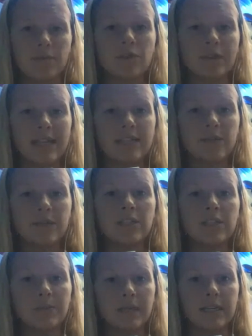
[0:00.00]
So that's going
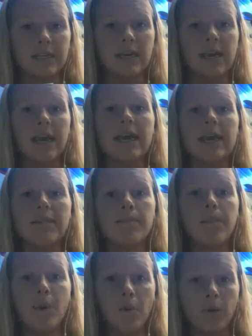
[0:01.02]
to be a
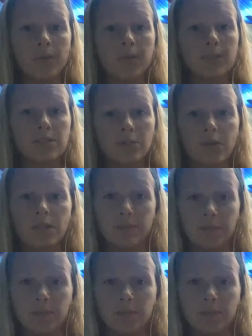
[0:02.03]
point source